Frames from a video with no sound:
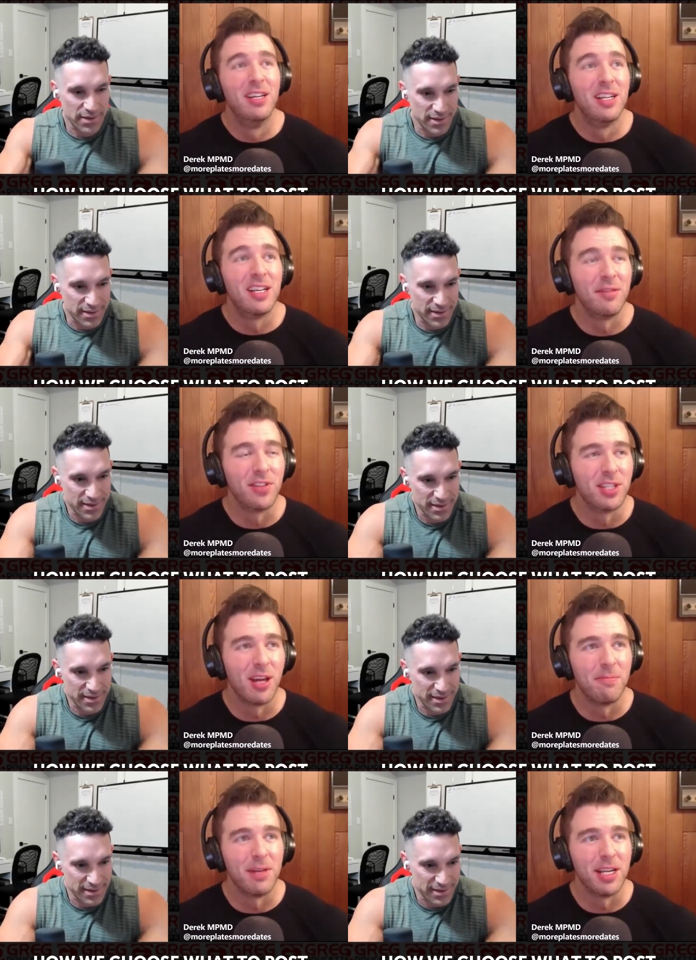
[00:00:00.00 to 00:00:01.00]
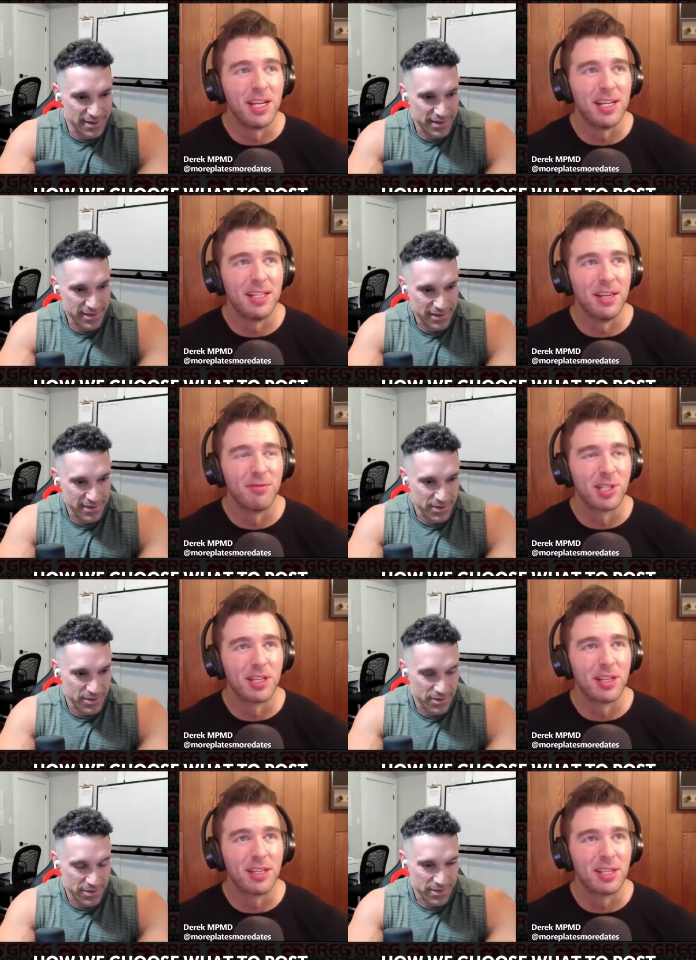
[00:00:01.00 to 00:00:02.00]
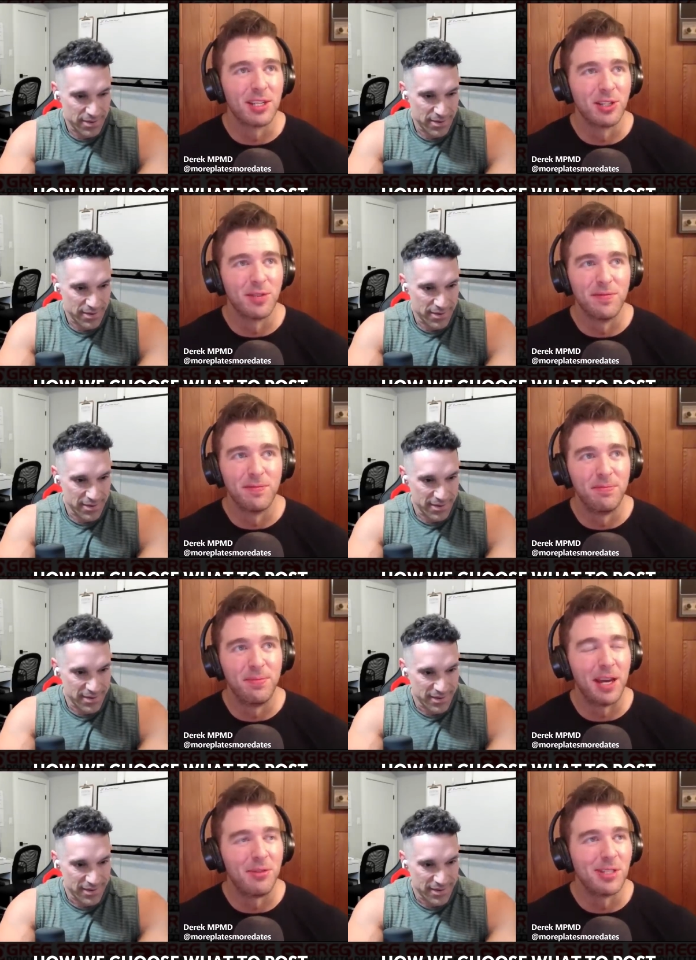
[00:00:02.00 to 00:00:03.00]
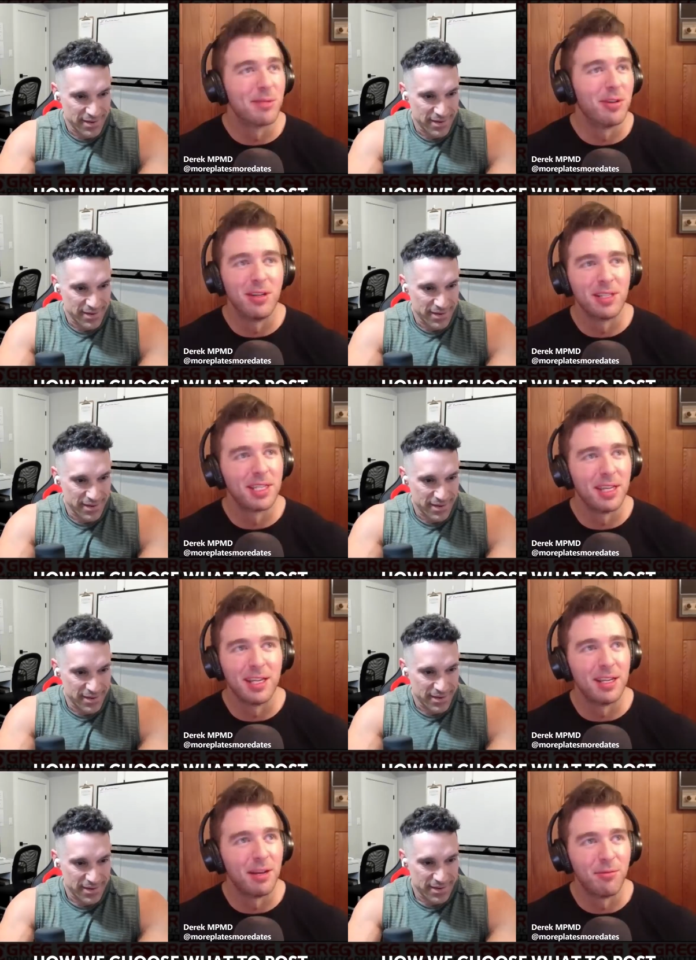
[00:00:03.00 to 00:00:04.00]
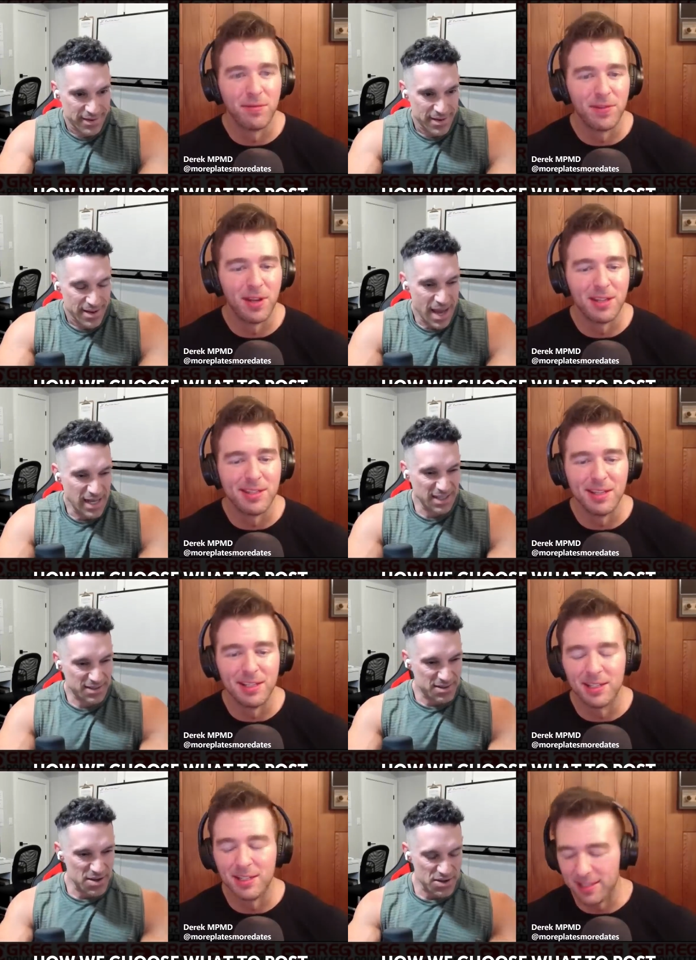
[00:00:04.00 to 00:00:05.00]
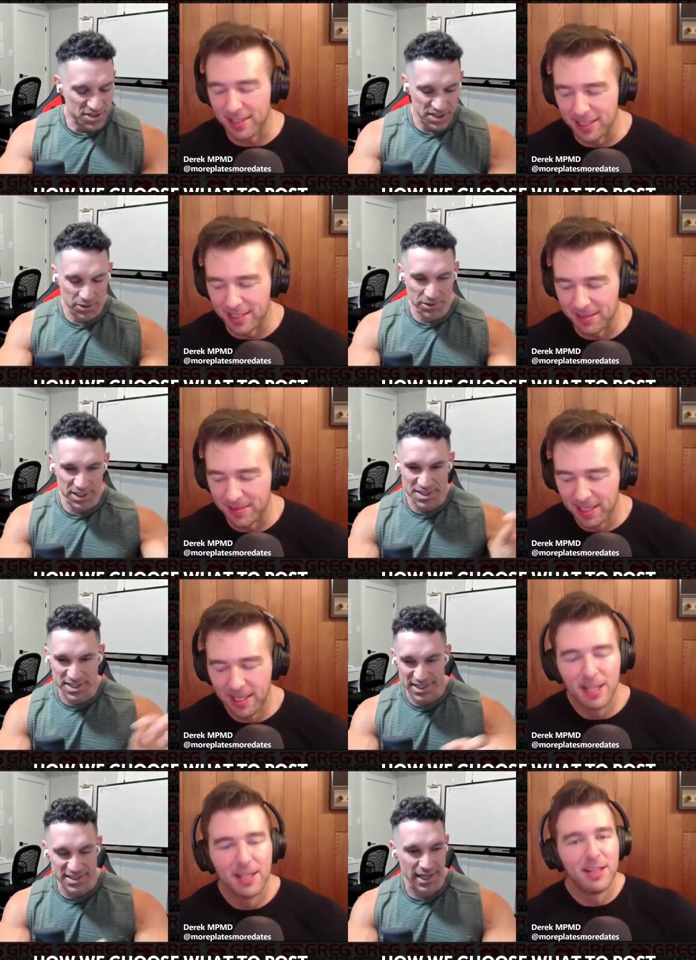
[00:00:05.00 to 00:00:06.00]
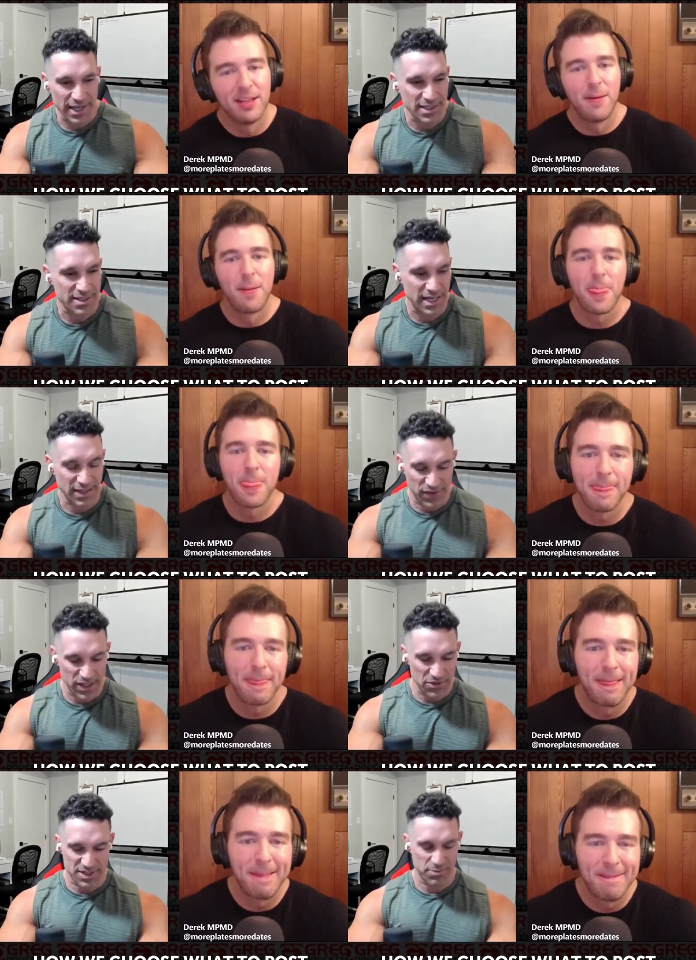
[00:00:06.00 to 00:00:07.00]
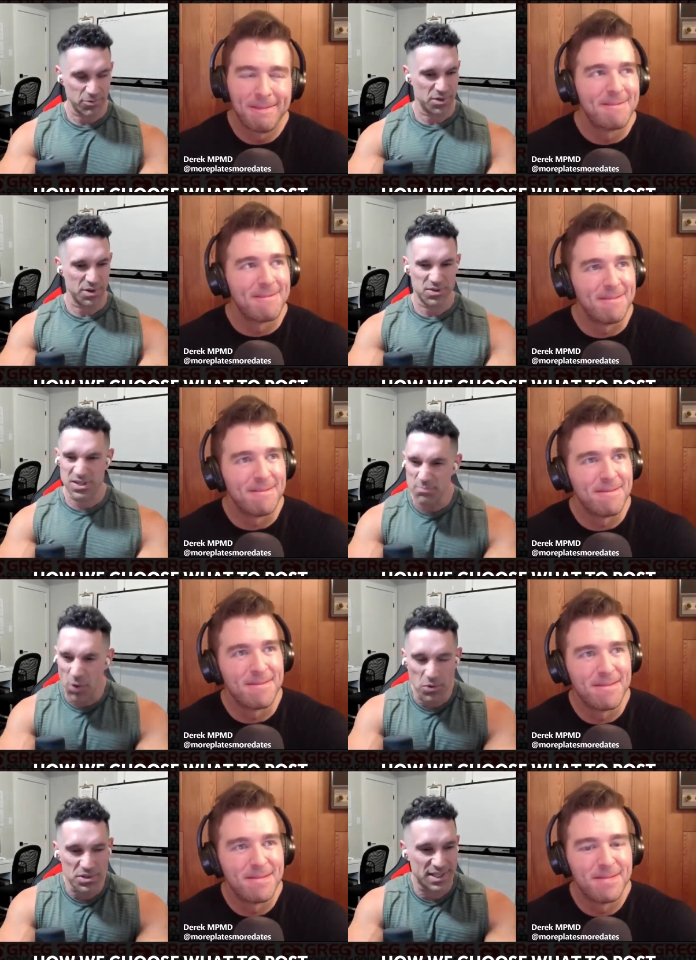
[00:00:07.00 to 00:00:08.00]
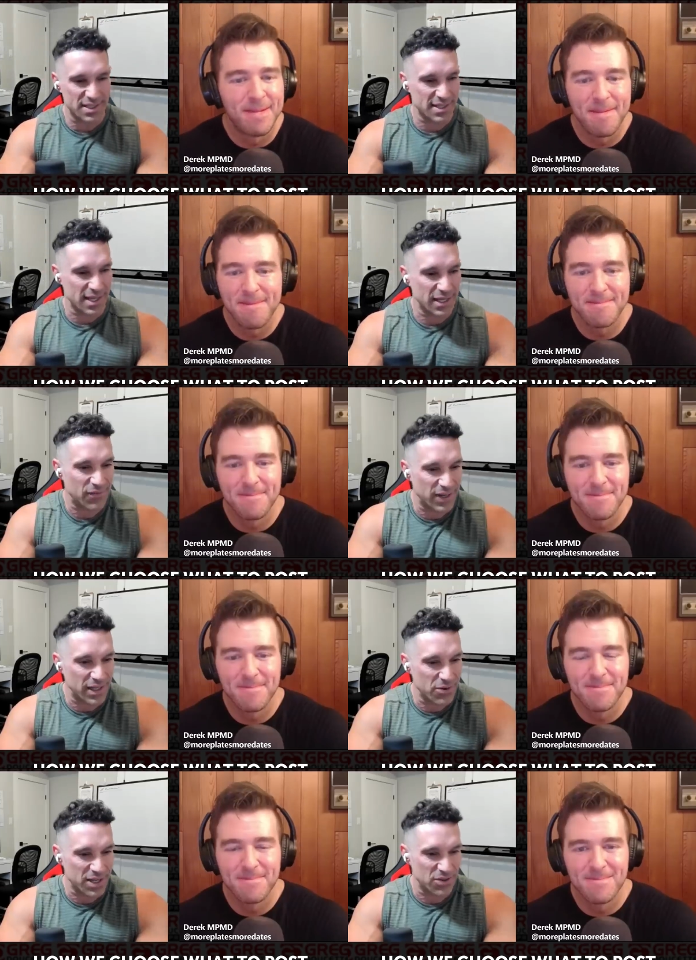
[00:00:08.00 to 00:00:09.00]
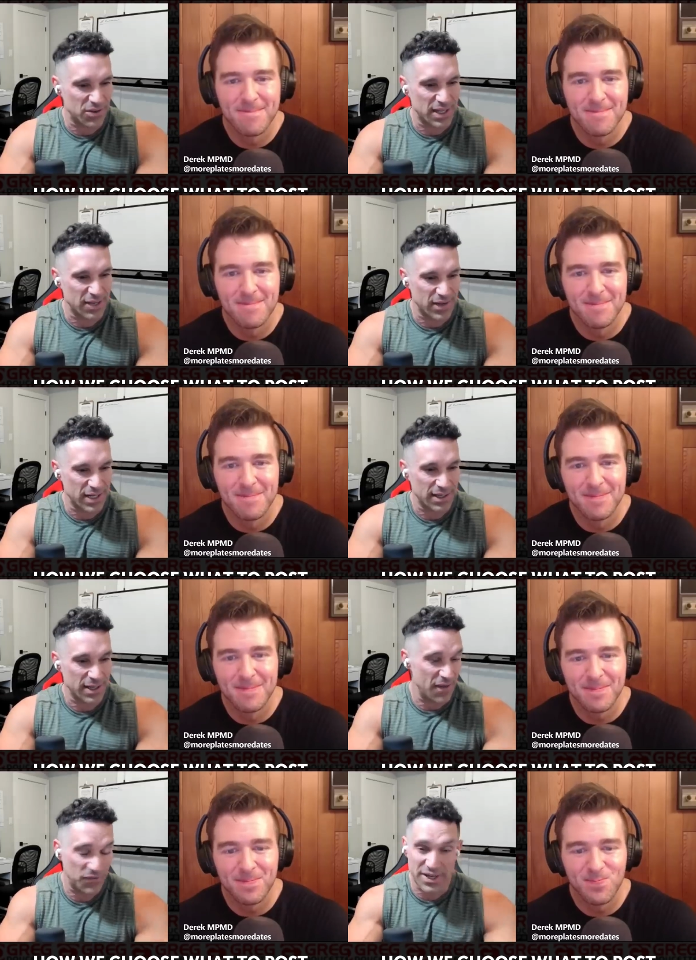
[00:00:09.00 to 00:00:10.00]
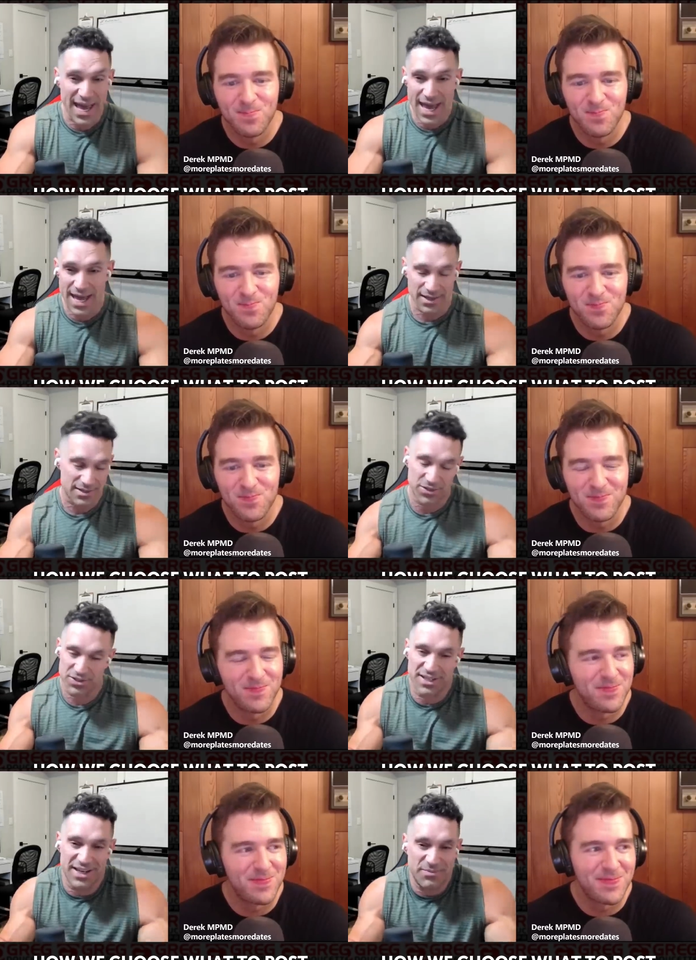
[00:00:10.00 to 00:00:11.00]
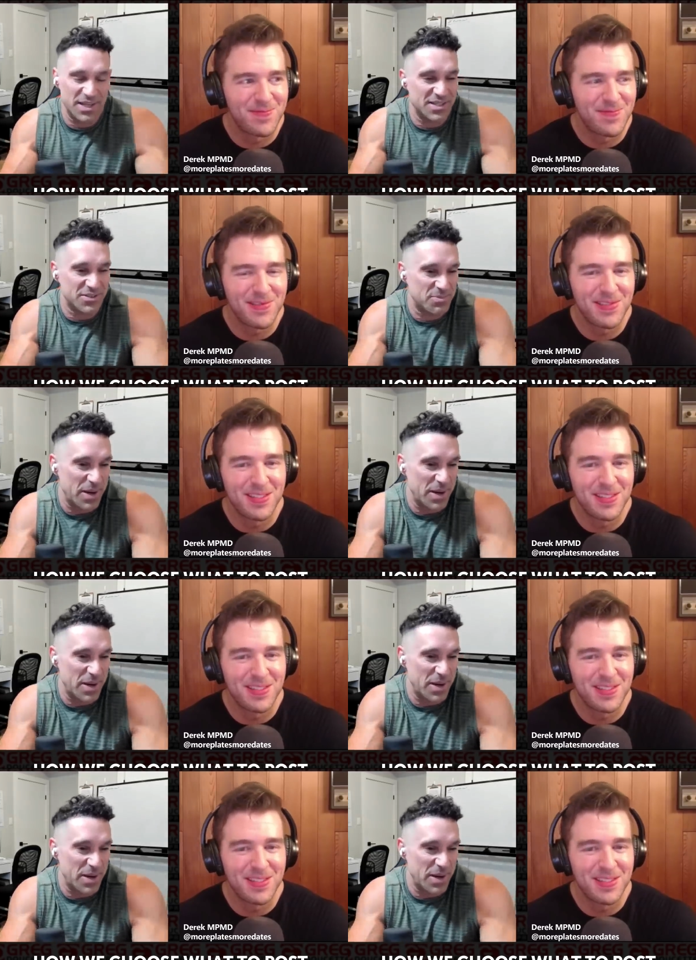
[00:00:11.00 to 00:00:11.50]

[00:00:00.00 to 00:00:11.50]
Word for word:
Speaker 1: off the top of my head, that was like such a bad response that I would have not any um, serious
Speaker 2: dislikes. Any videos that were the, the most disliked video? Can you think of any? If you can, it's a good sign. It means there's